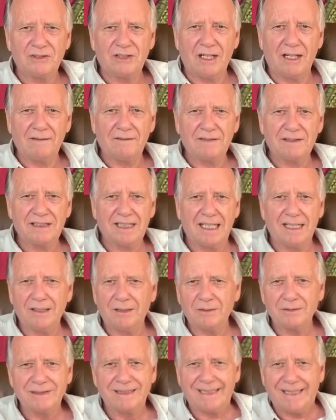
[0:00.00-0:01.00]
office. I
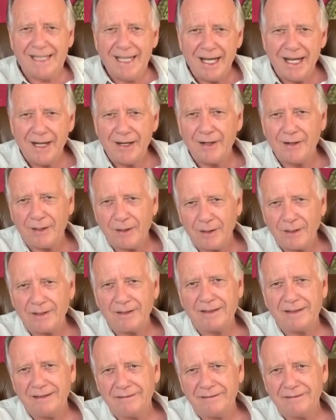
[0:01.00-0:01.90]
don't care